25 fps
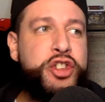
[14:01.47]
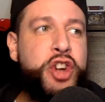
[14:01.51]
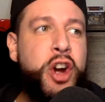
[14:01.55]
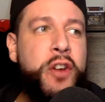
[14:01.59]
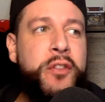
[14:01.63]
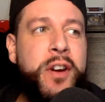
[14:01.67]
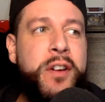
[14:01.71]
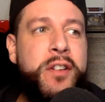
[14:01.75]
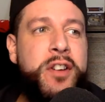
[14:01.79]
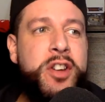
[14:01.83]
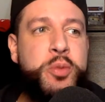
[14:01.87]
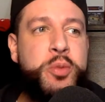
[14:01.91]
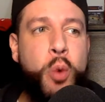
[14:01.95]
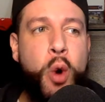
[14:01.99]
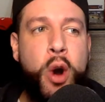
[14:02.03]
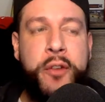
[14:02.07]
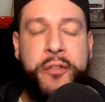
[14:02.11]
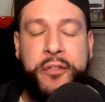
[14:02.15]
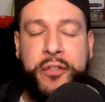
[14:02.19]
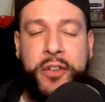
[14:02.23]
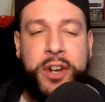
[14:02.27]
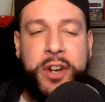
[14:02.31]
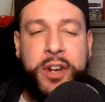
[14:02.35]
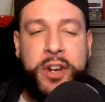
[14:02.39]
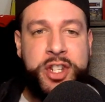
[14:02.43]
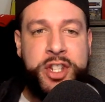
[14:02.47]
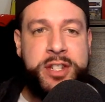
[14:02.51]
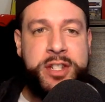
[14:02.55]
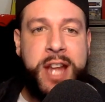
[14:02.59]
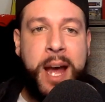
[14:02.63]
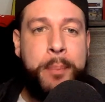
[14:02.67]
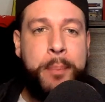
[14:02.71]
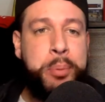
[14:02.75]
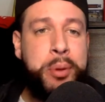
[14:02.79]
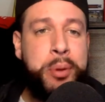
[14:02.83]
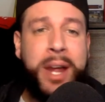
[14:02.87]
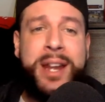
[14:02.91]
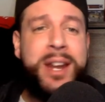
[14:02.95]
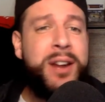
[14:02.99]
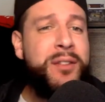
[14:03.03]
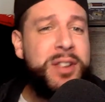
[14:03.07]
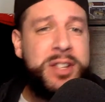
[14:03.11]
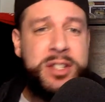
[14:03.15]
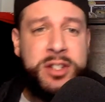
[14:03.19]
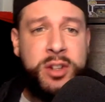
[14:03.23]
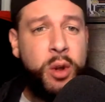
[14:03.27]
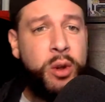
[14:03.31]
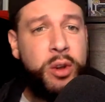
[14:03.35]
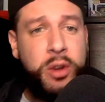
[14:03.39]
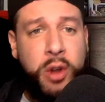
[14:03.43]
Charvarius Ward finishes that play. There
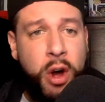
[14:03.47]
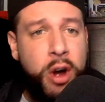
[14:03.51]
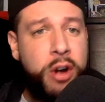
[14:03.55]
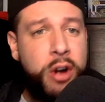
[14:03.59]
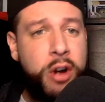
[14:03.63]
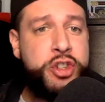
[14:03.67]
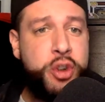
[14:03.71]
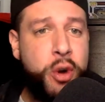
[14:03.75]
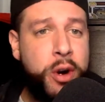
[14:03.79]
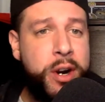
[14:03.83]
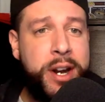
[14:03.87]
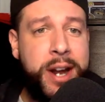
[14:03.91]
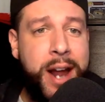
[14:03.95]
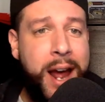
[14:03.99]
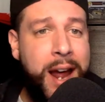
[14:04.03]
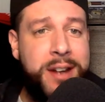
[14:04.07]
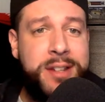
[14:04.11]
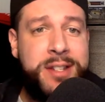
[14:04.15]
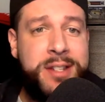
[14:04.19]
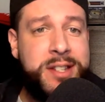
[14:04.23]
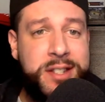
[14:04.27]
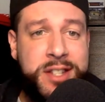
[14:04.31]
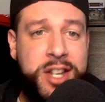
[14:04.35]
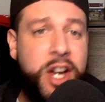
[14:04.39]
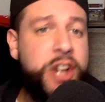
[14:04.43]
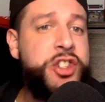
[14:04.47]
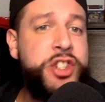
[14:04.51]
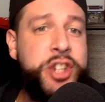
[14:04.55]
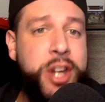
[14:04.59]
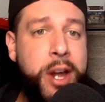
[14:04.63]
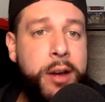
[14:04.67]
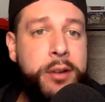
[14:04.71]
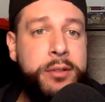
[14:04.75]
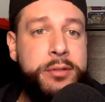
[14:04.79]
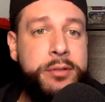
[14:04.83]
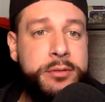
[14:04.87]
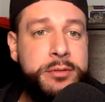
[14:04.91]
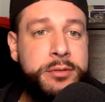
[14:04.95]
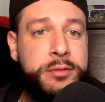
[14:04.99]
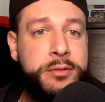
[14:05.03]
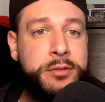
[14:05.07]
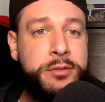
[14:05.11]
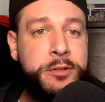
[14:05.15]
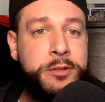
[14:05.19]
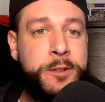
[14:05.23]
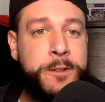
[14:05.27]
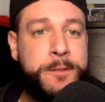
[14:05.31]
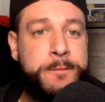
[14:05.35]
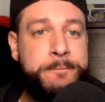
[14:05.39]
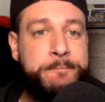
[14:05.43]
is no long Jordan Addison touchdown,
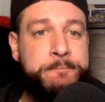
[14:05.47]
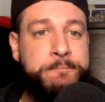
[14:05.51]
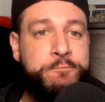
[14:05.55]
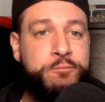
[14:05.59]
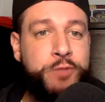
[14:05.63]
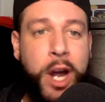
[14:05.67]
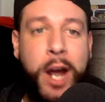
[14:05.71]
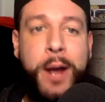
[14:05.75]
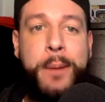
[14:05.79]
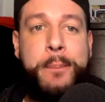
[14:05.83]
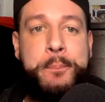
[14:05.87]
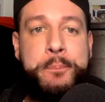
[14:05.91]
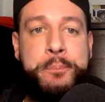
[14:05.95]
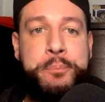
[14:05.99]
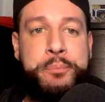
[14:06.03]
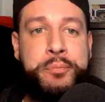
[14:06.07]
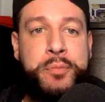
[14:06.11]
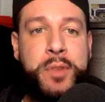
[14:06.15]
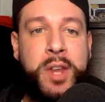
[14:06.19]
right?